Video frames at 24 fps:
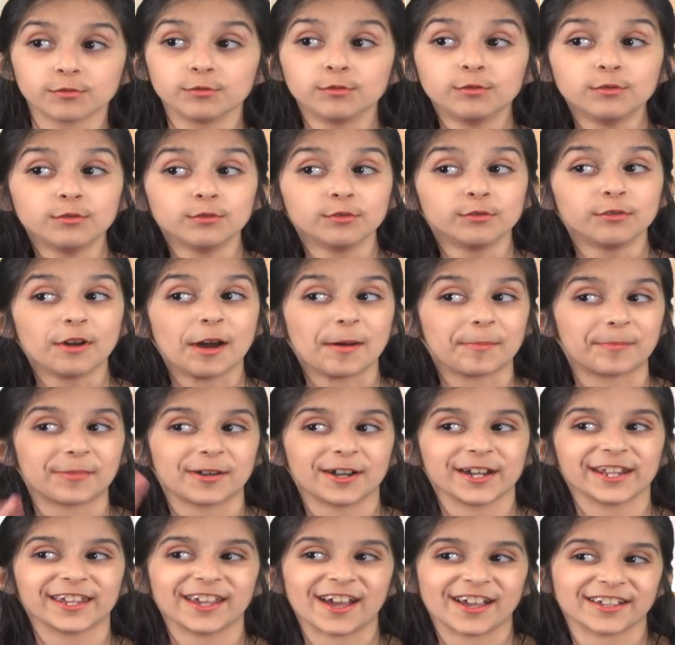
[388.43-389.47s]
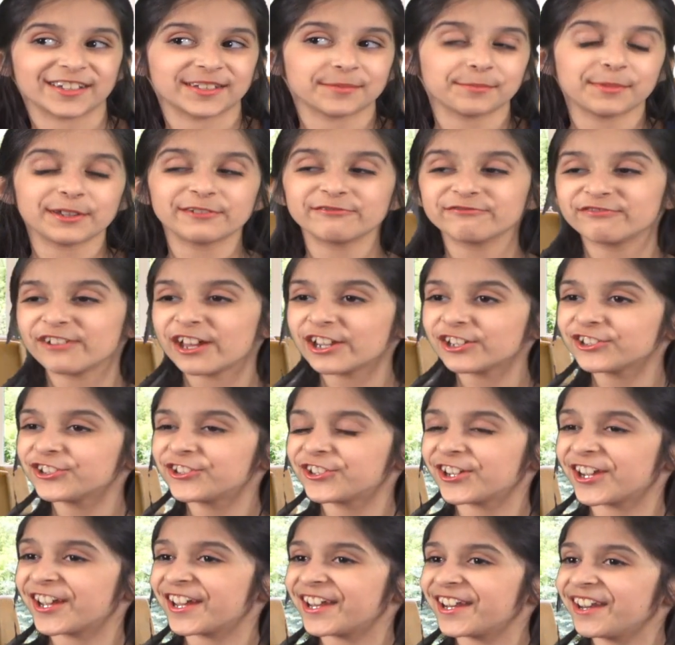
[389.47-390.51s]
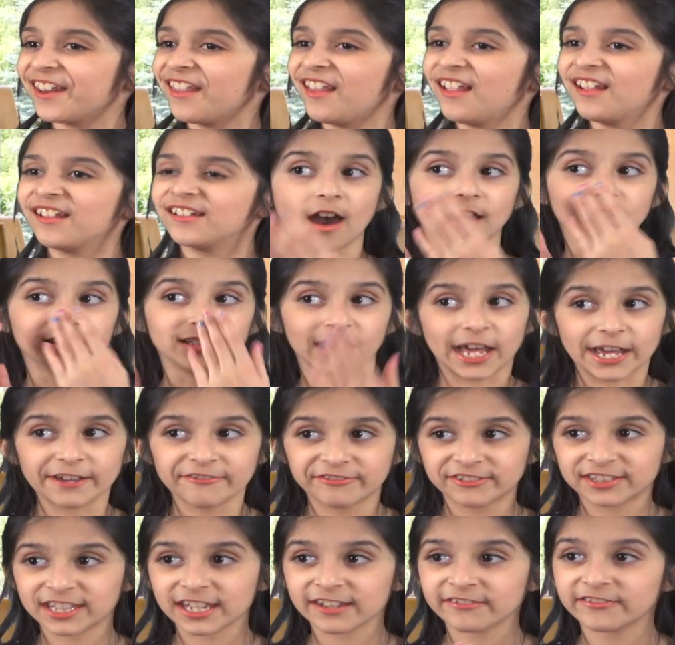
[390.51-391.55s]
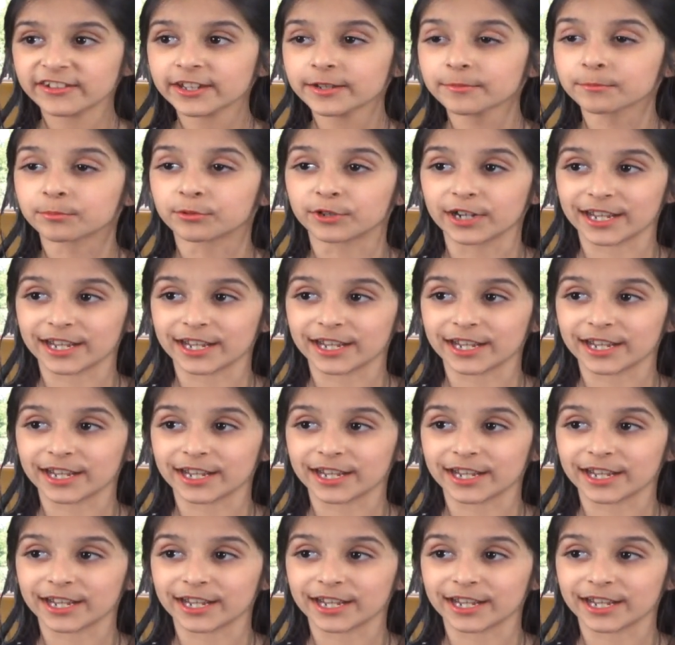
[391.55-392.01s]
Ooh, a pretty awesome invention. A life-saving